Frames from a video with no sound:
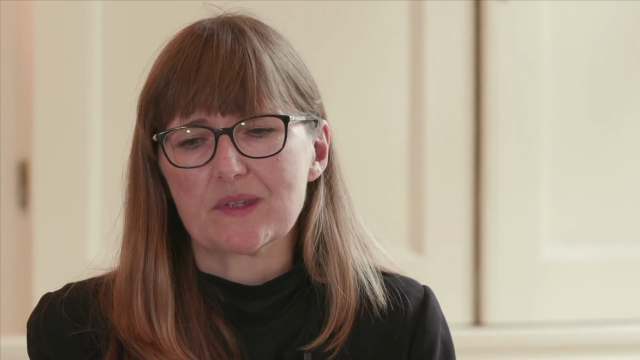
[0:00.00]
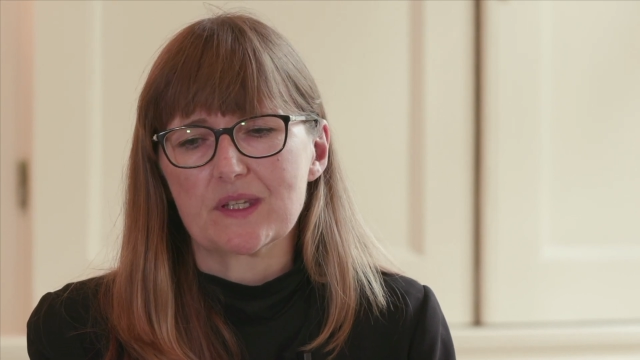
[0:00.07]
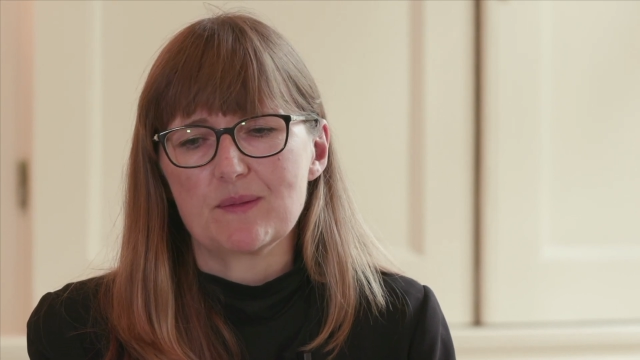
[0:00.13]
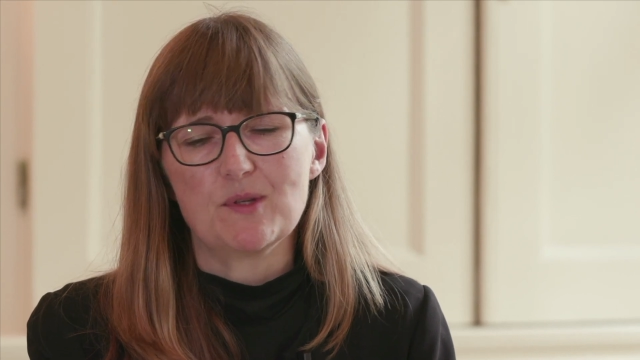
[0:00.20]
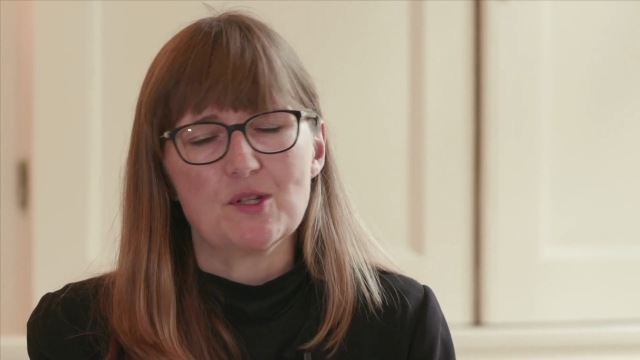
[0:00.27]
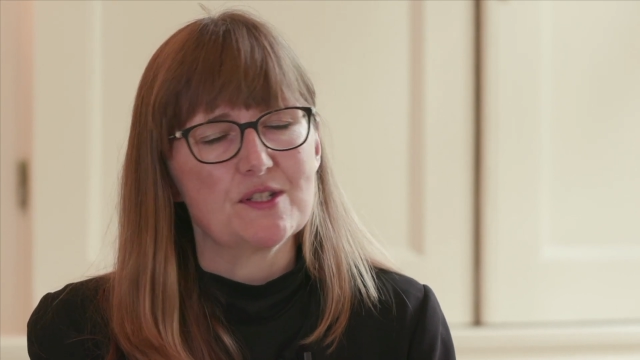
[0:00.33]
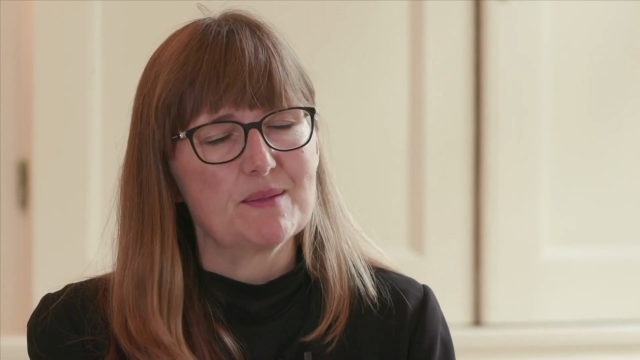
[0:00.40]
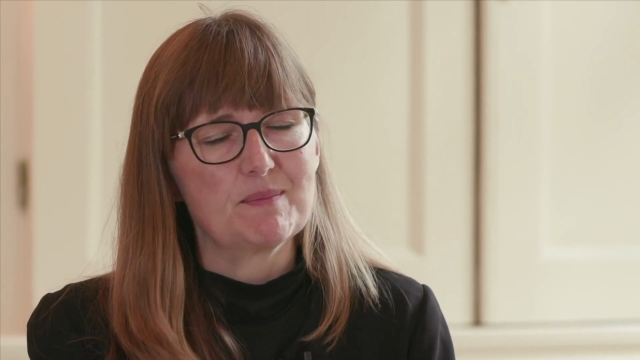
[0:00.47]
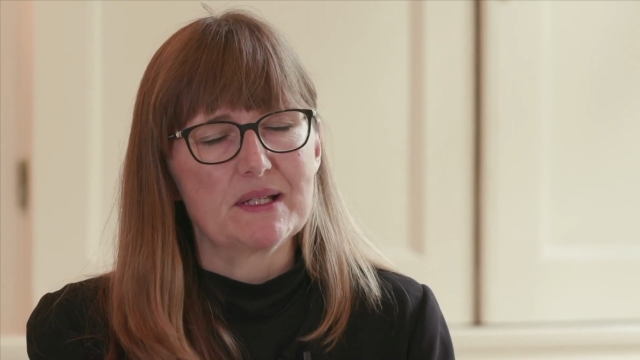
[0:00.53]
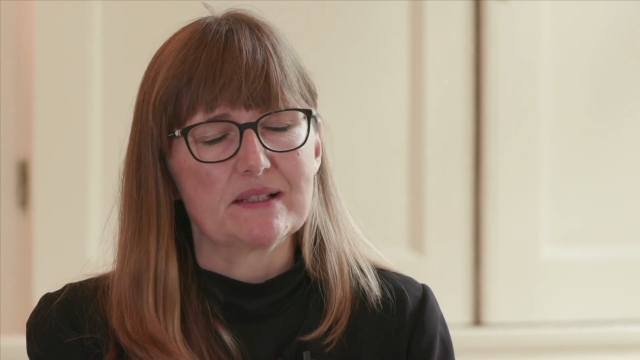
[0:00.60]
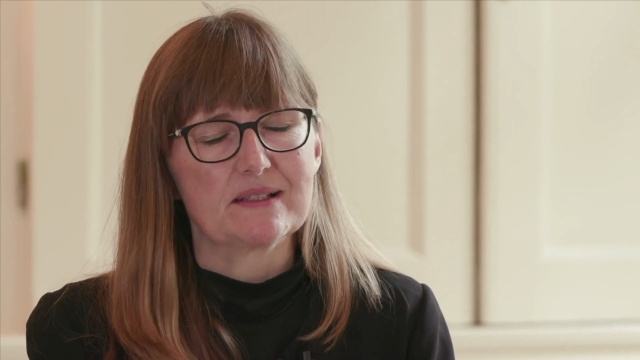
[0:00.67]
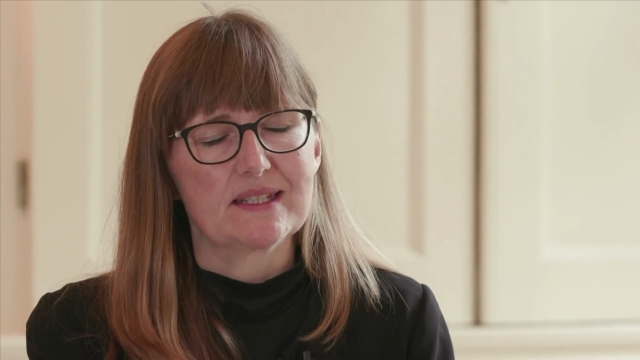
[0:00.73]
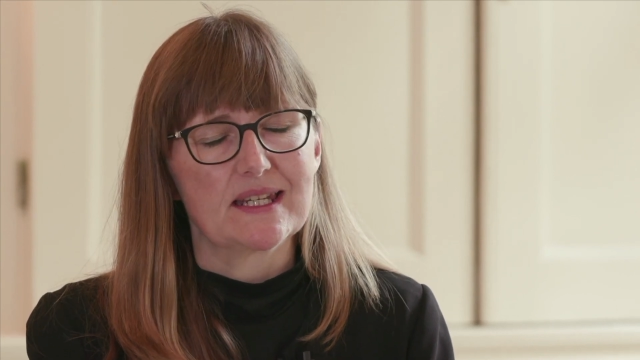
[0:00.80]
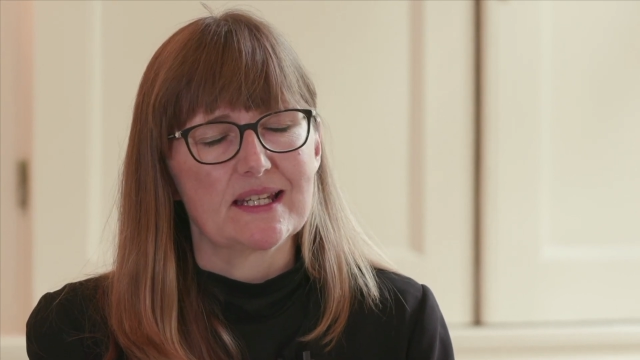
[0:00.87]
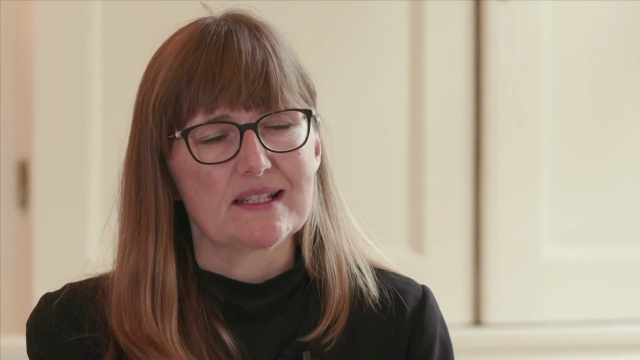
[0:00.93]
community
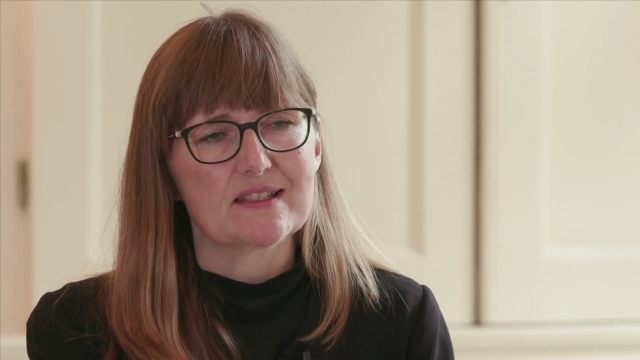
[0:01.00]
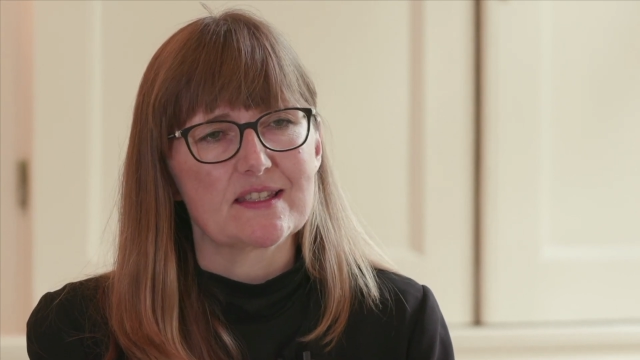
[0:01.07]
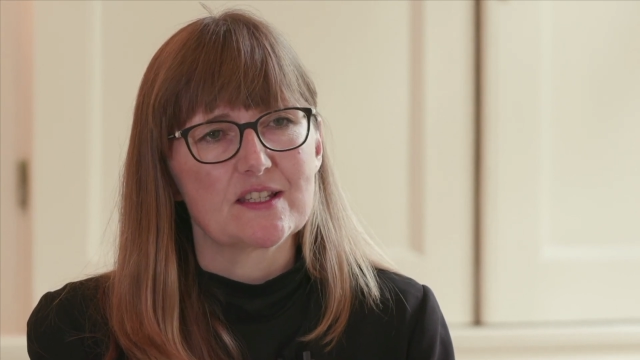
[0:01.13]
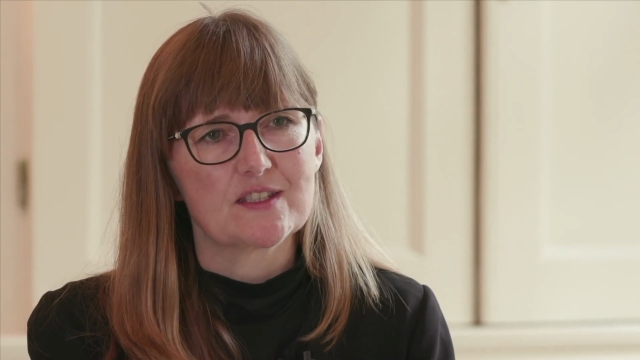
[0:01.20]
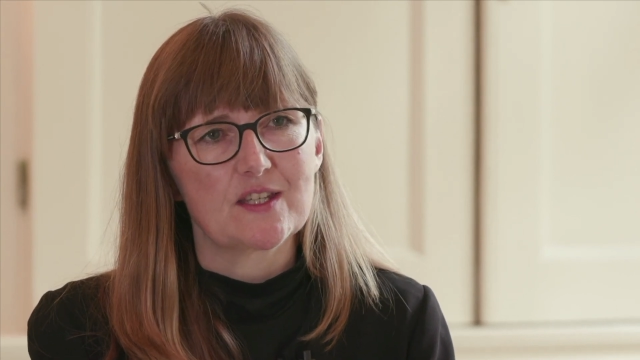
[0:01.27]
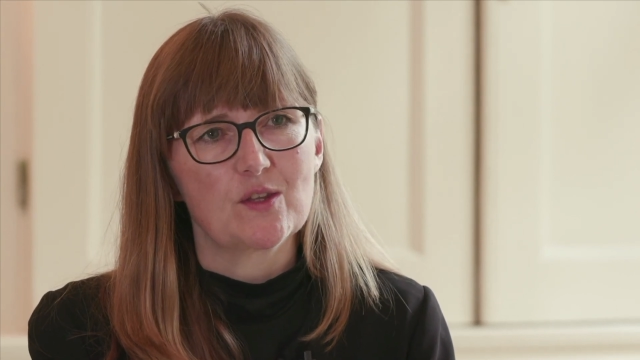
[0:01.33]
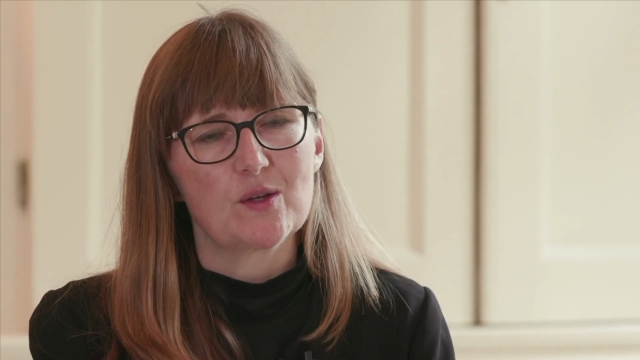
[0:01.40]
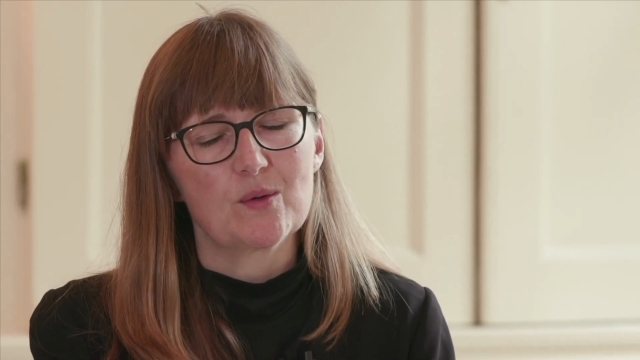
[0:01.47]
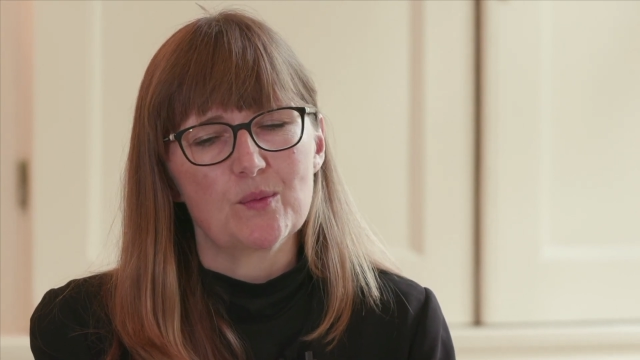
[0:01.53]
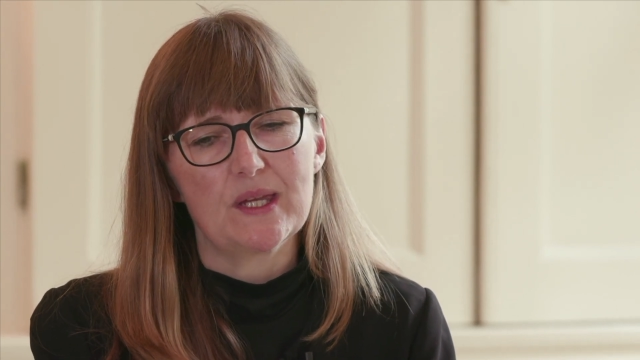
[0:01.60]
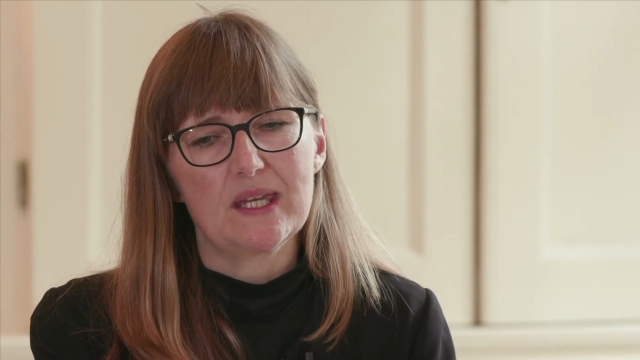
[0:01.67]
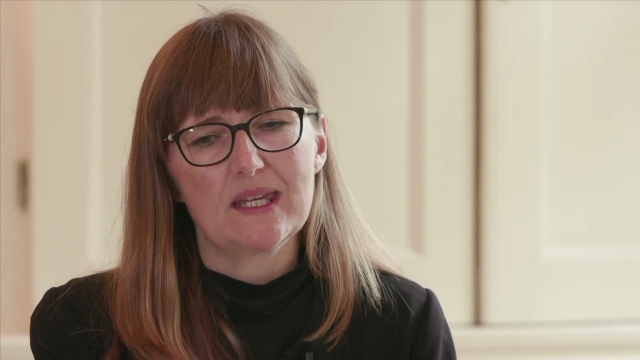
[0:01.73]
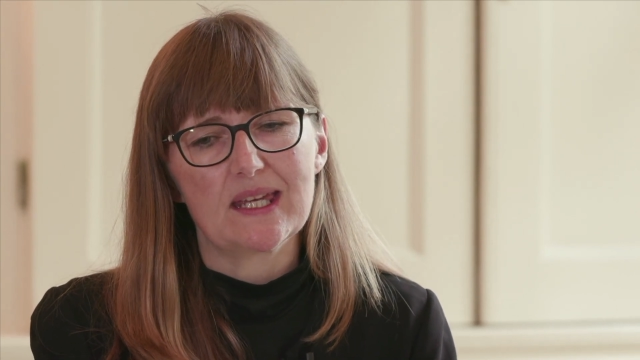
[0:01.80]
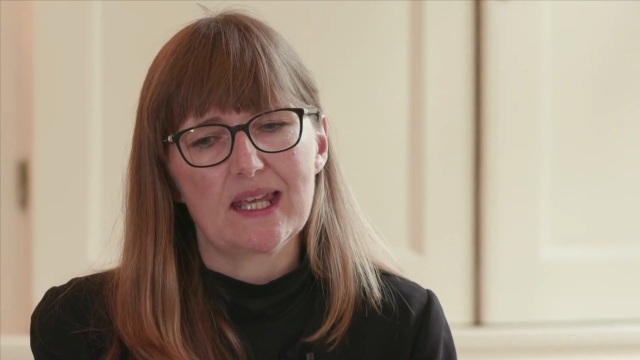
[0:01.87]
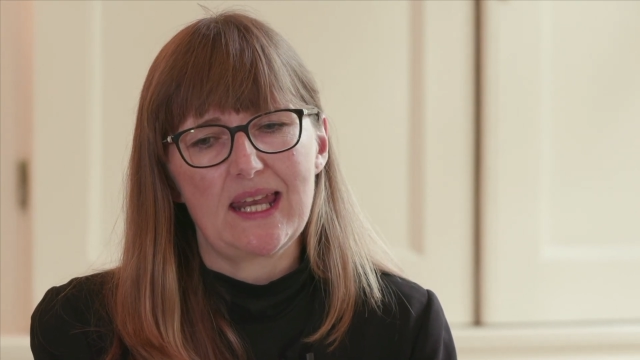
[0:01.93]
buildings, so that
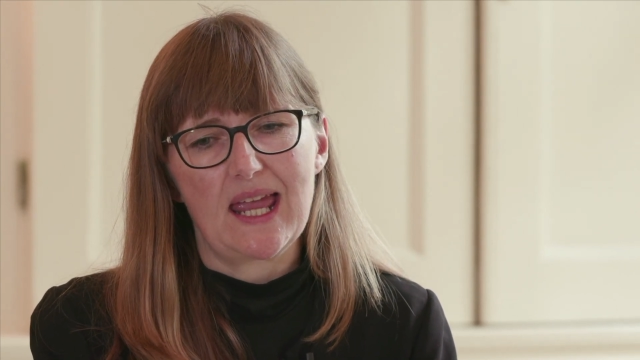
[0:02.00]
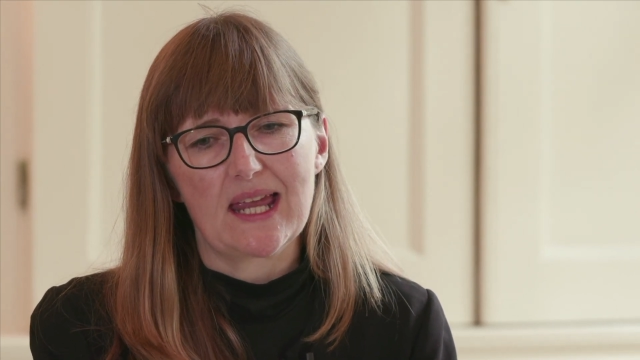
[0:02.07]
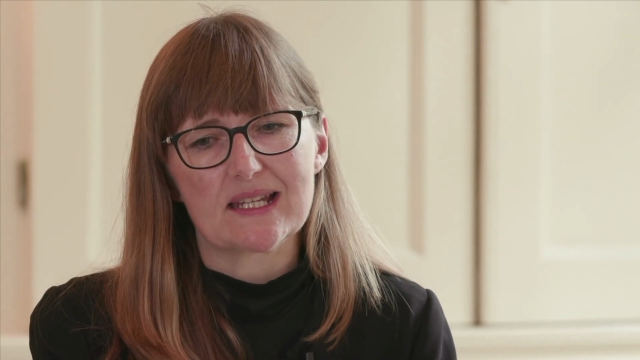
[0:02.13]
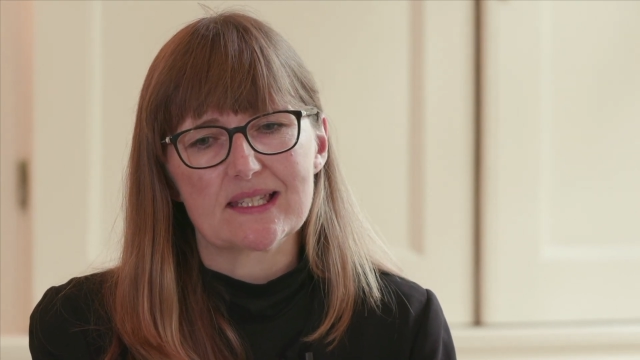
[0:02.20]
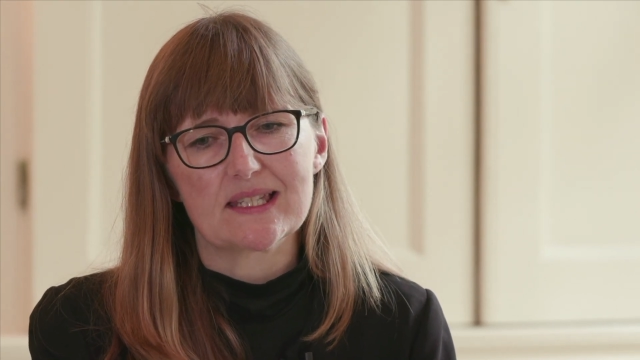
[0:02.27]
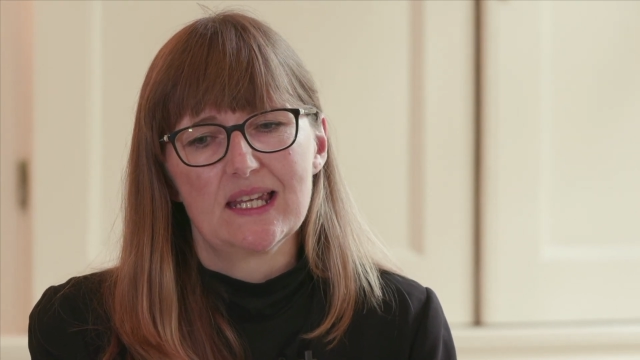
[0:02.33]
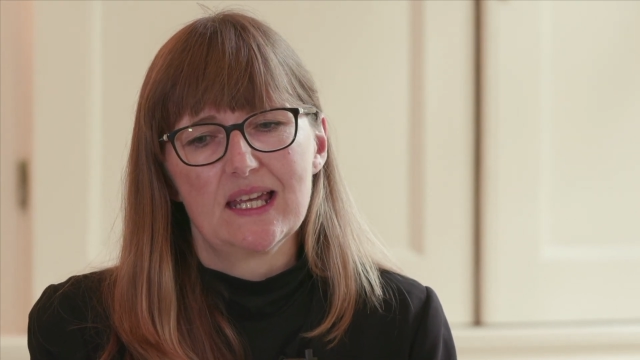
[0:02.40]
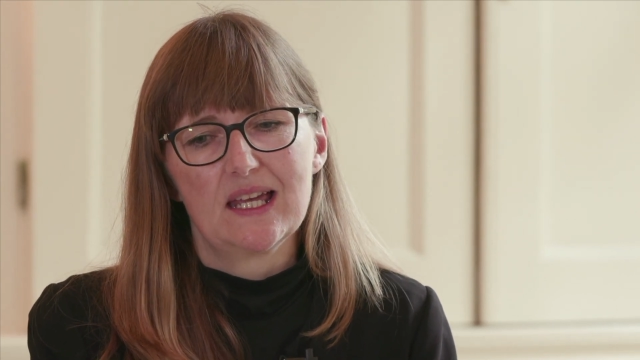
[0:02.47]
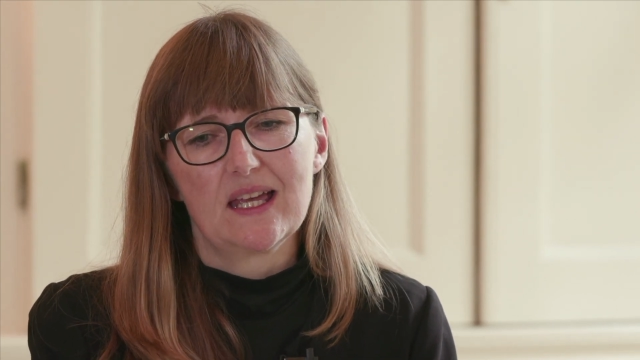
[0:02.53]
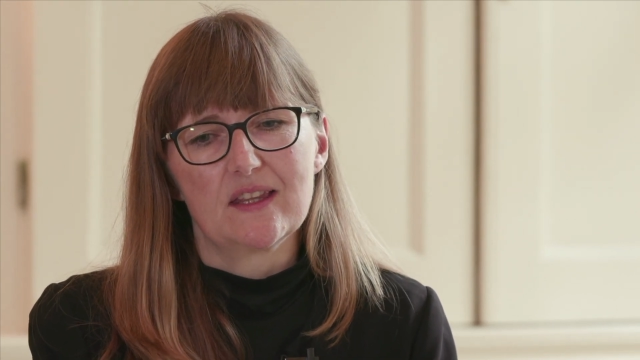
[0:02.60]
we connect